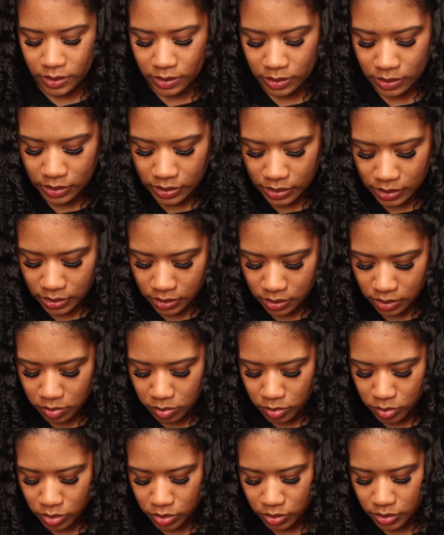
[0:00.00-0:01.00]
I'm gonna take
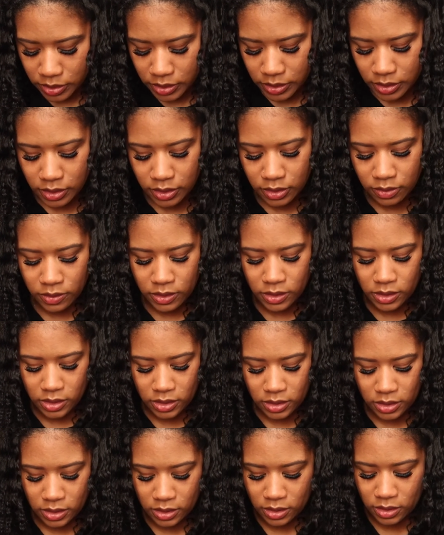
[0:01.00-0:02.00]
some more of
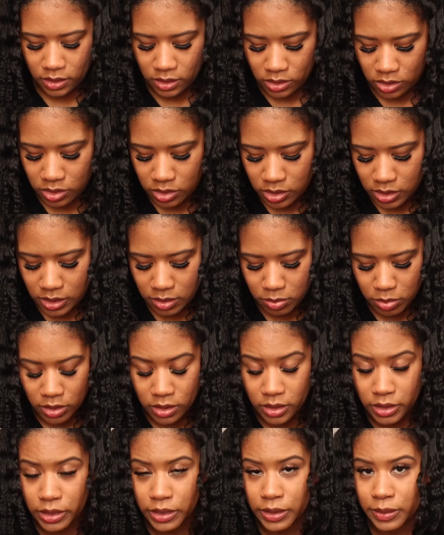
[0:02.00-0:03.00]
this shea
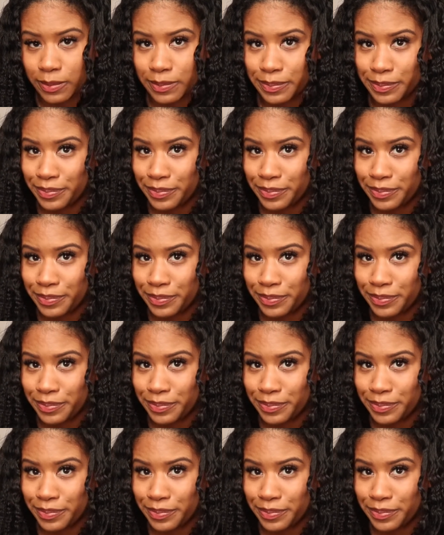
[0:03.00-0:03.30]
butter.